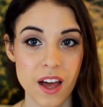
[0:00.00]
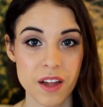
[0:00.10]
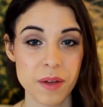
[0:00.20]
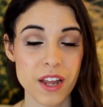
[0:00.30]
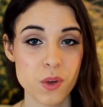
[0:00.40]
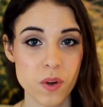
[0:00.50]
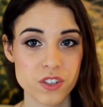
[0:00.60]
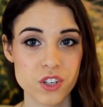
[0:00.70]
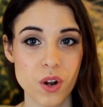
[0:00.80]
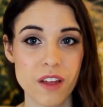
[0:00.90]
and you
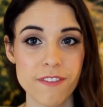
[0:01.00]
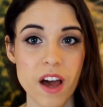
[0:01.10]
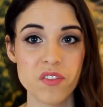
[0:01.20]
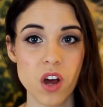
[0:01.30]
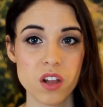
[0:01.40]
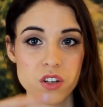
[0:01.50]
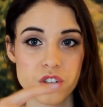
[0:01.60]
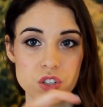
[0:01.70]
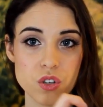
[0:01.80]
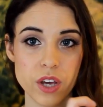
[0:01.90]
want to donate
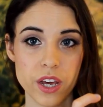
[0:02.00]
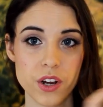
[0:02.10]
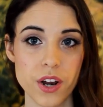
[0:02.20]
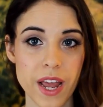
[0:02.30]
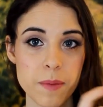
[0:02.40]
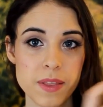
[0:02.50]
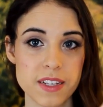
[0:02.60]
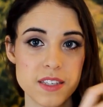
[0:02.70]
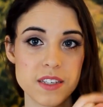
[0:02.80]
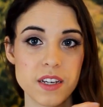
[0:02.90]
$5, you'll get your
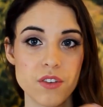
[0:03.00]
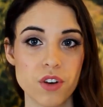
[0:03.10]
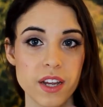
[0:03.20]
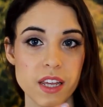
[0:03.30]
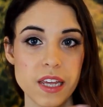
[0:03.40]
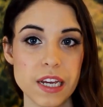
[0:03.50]
name listed right